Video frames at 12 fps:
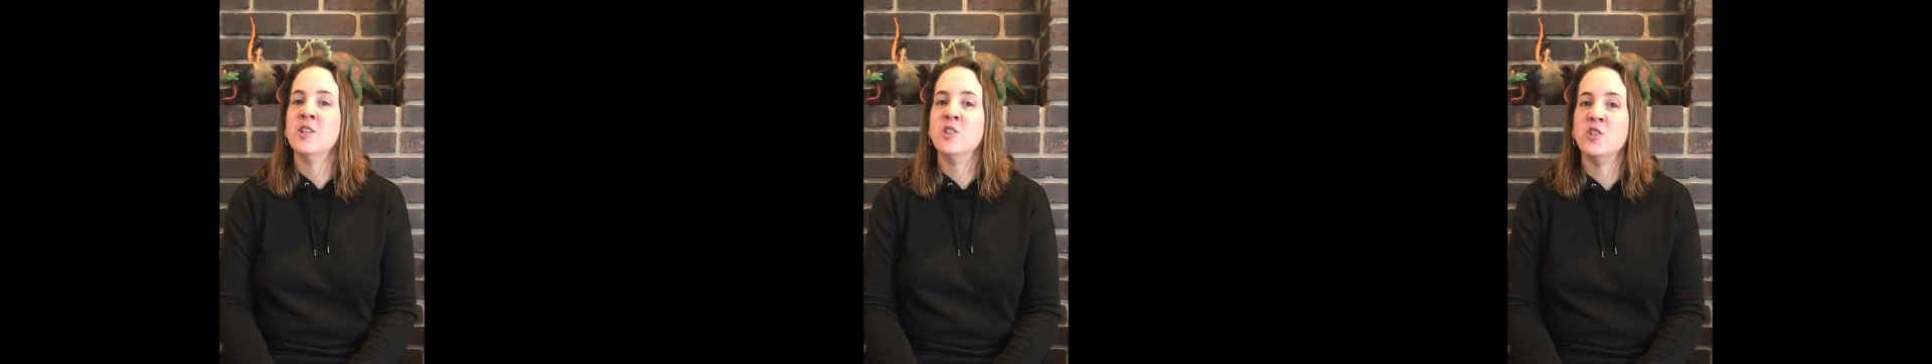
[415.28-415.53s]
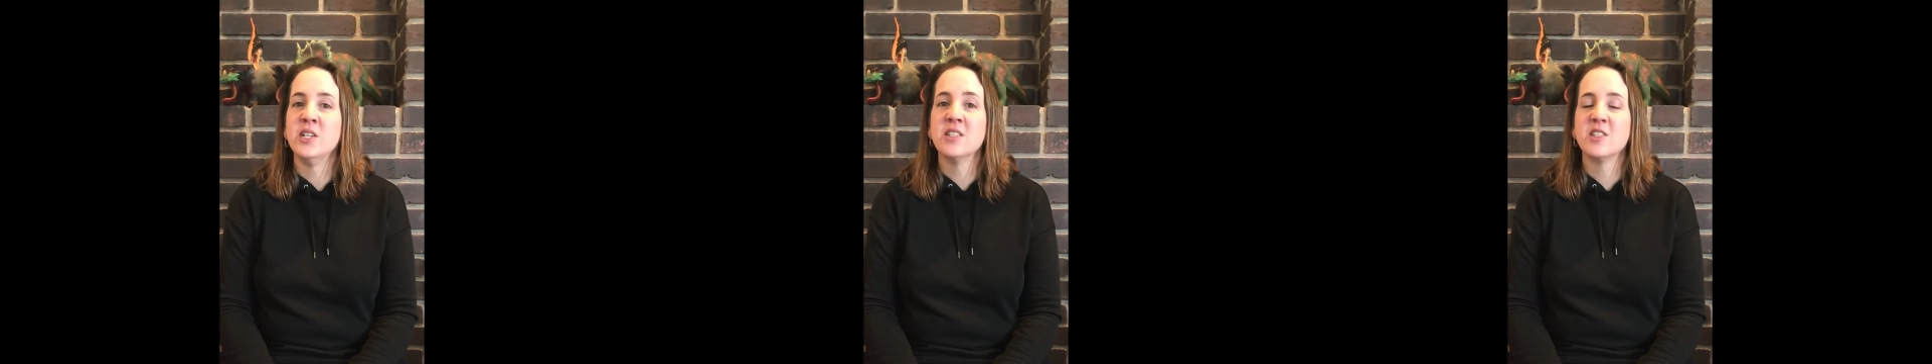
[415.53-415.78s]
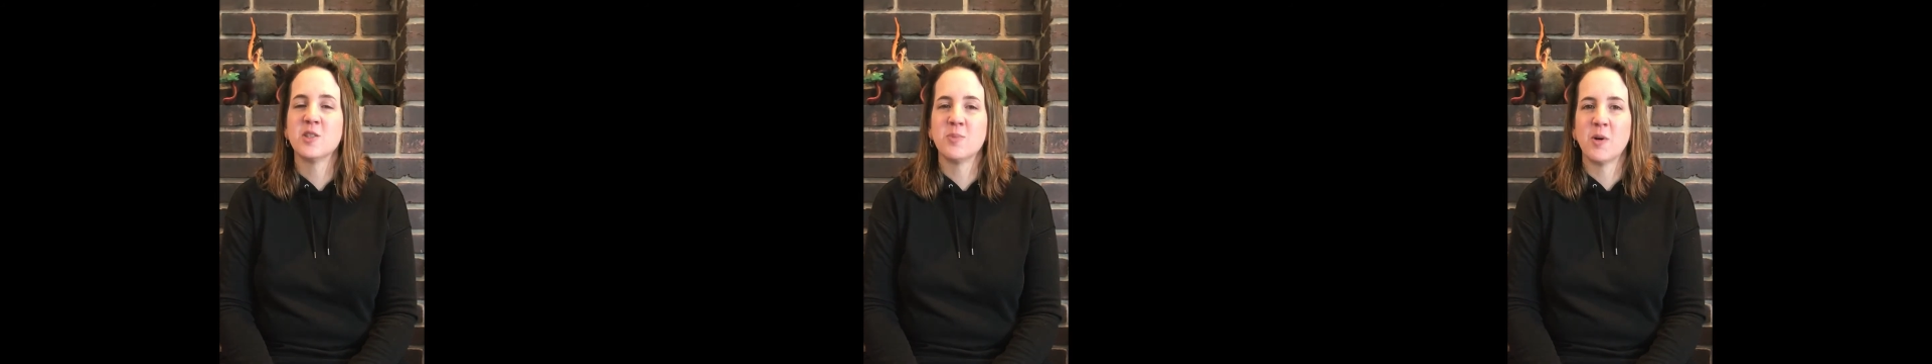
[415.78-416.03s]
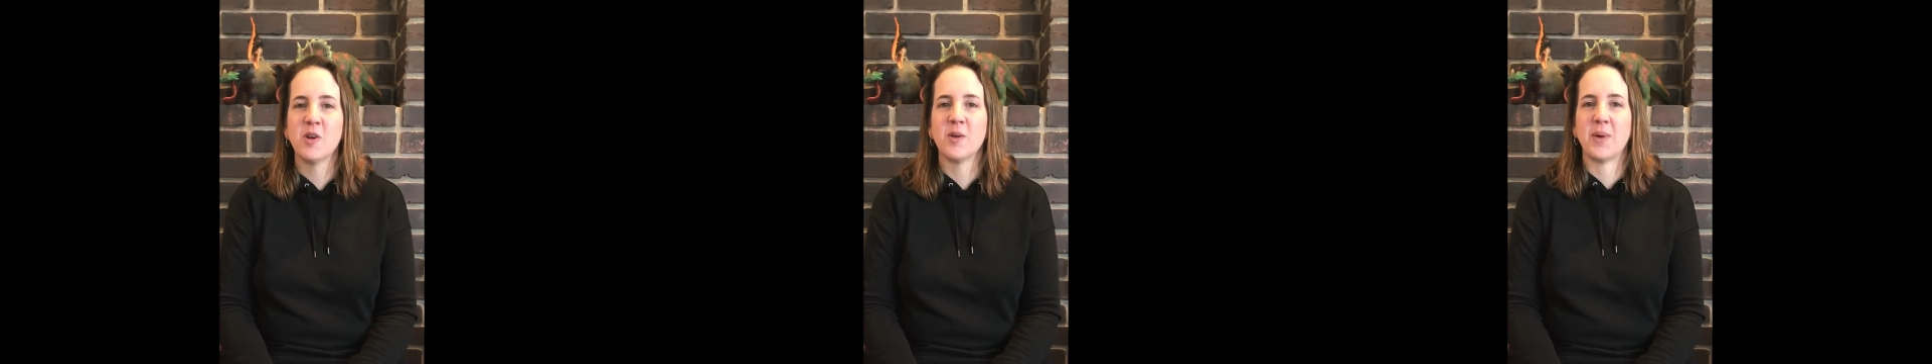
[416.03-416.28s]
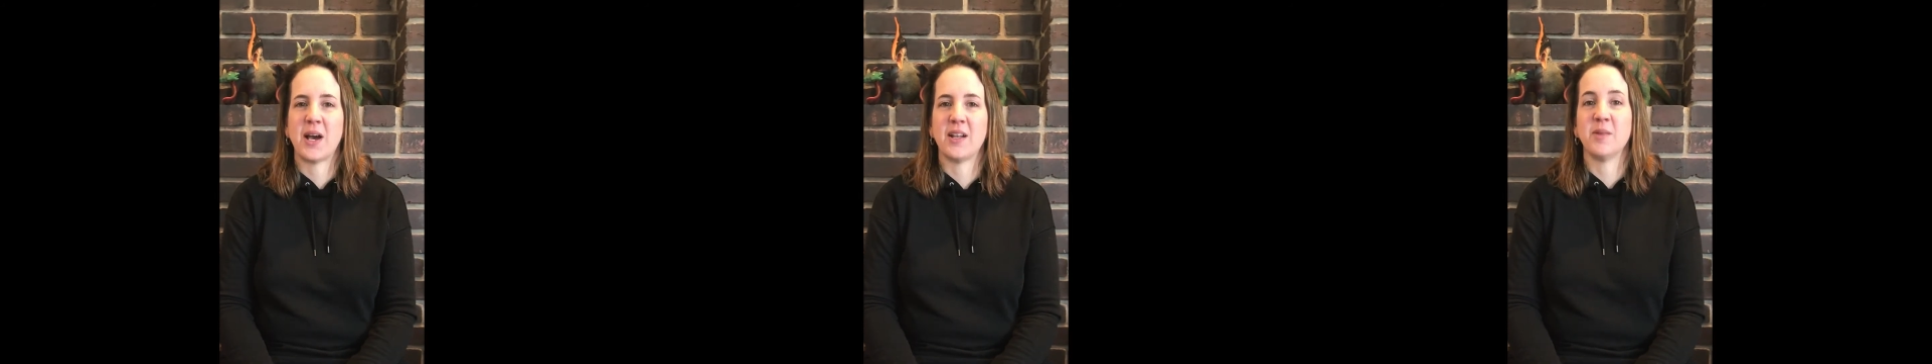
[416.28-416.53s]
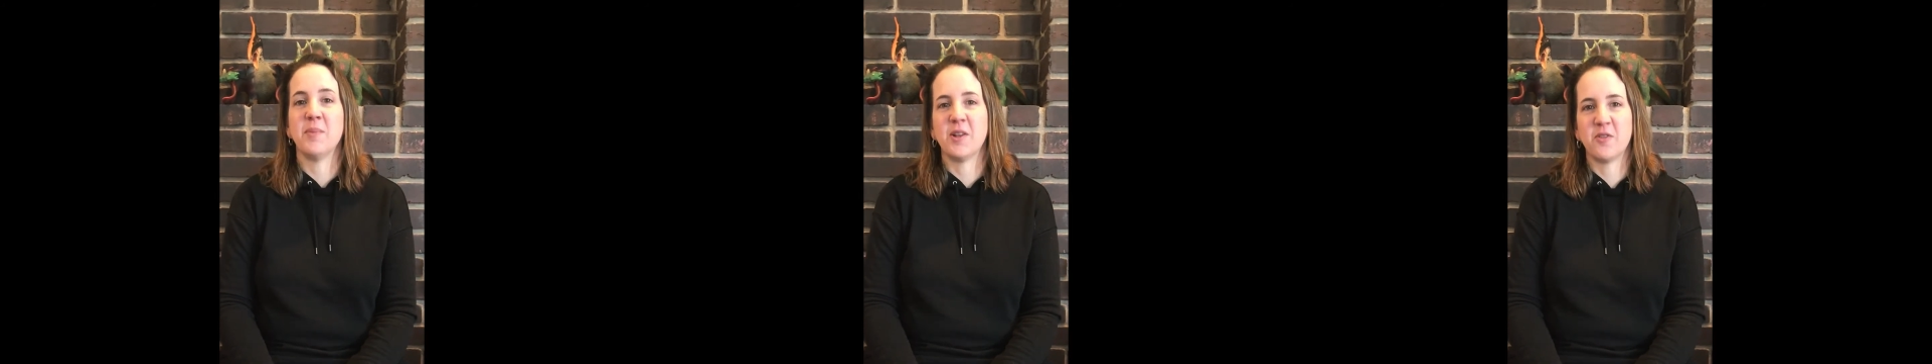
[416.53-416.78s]
Jesus spoke about
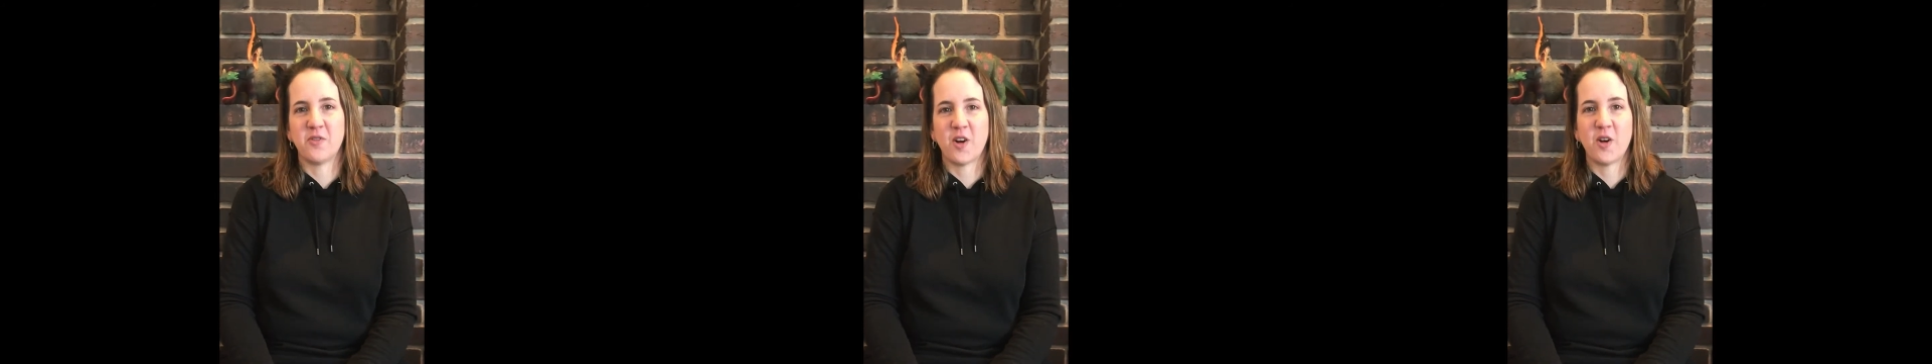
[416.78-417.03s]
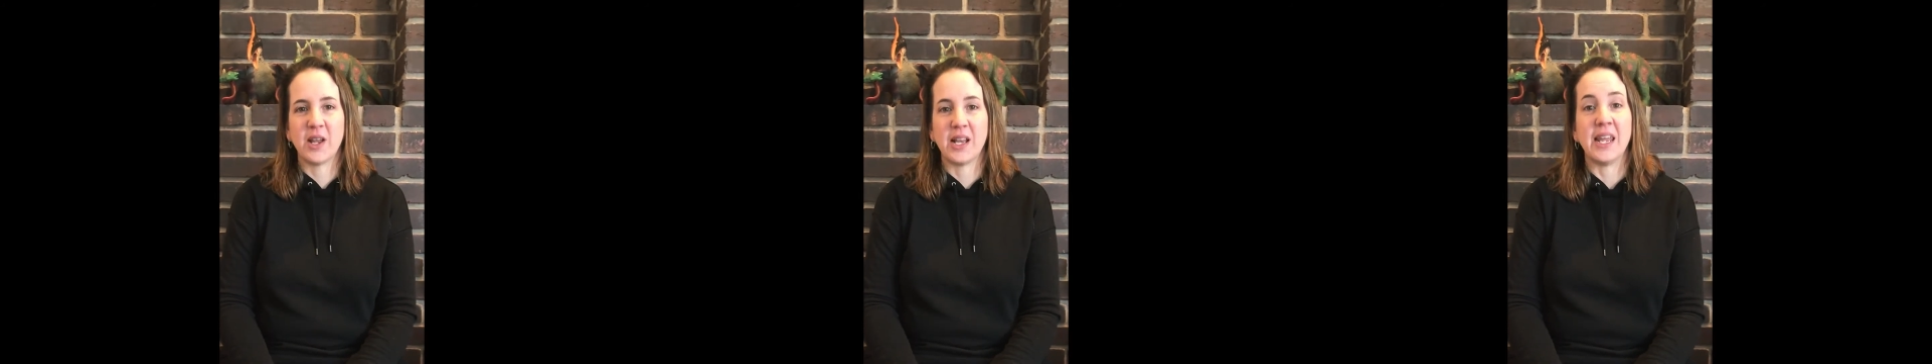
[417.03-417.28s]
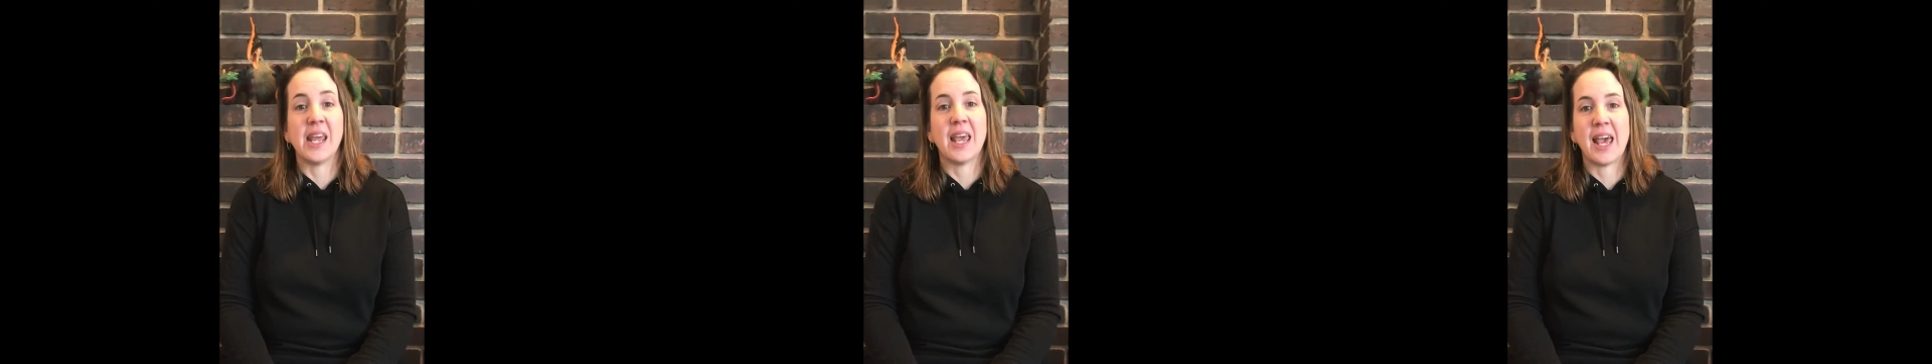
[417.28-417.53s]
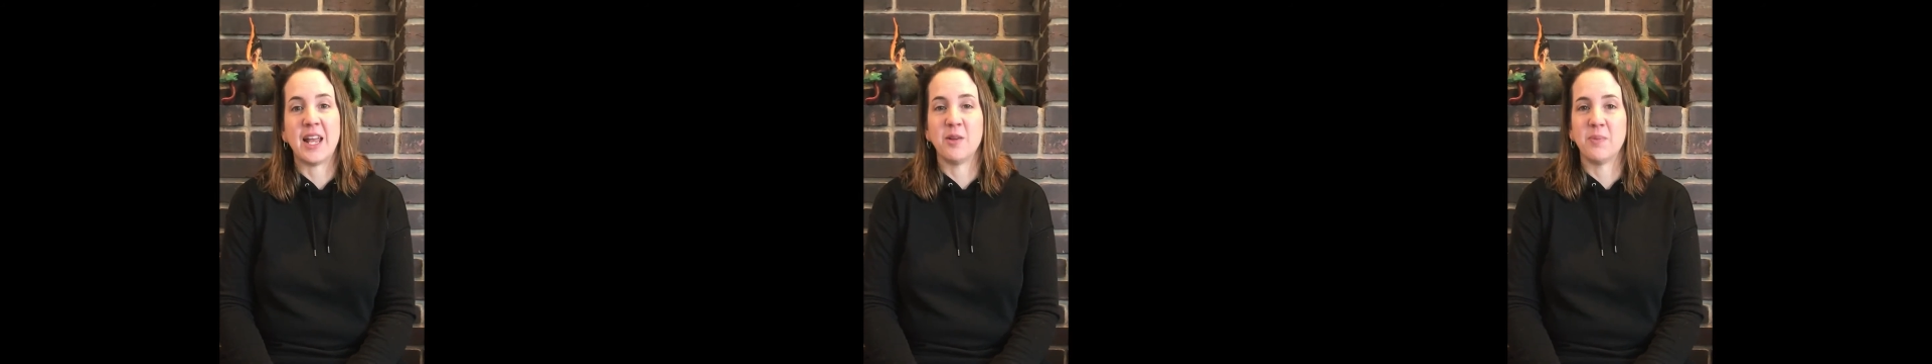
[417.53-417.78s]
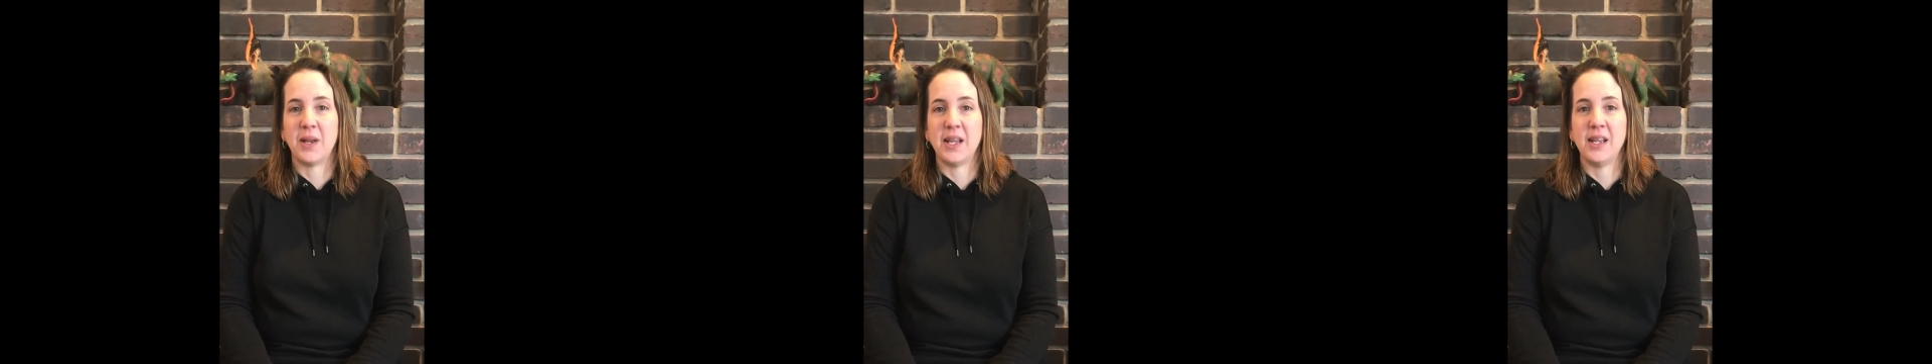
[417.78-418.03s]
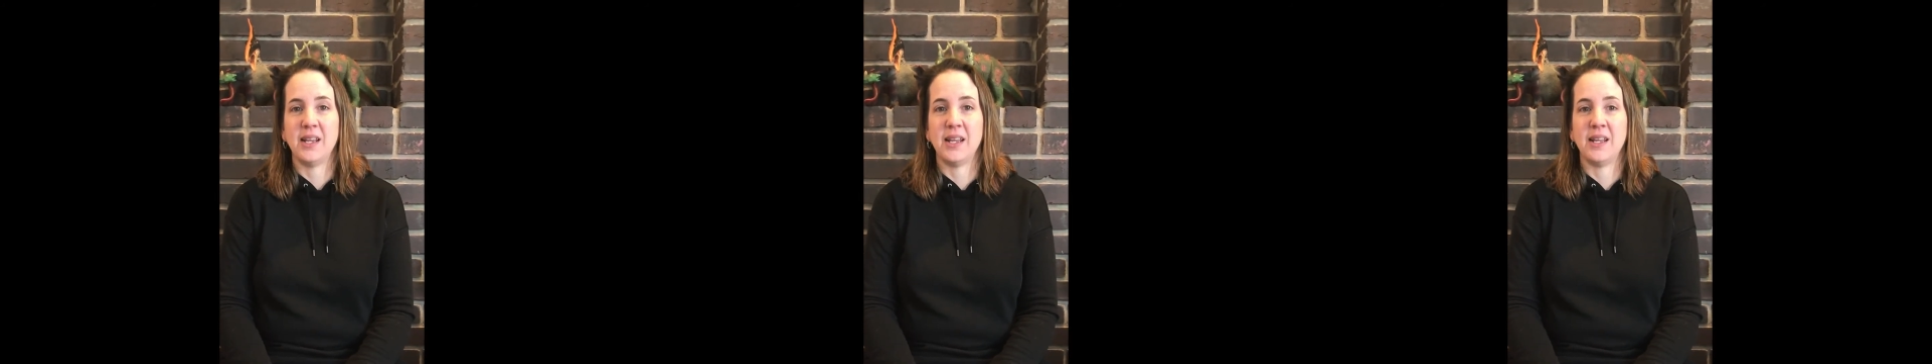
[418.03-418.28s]
it metaphorically and
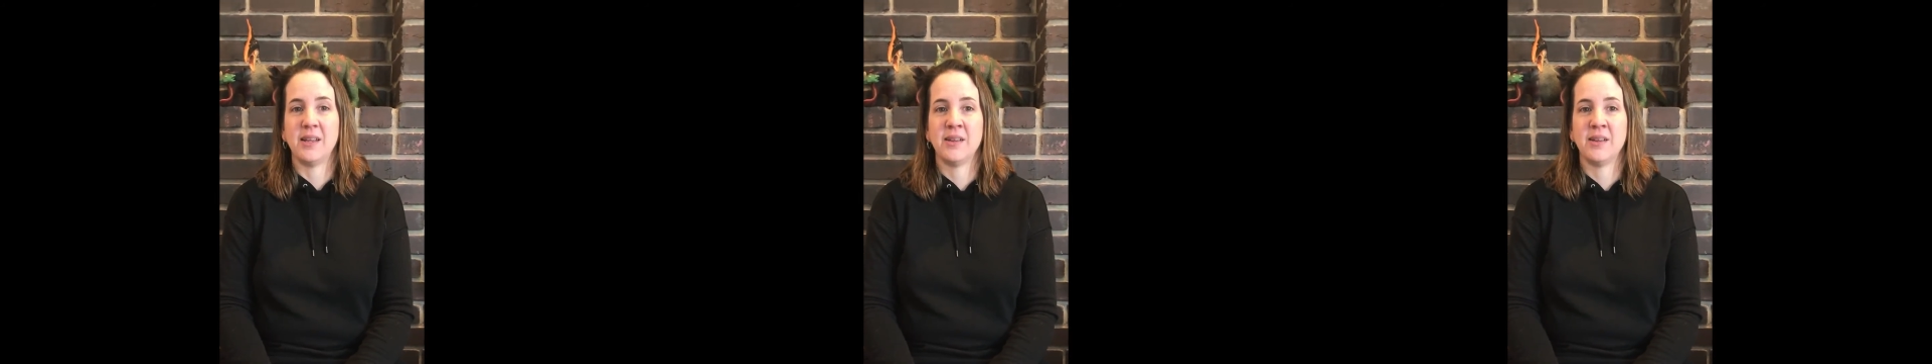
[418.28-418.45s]
plainly.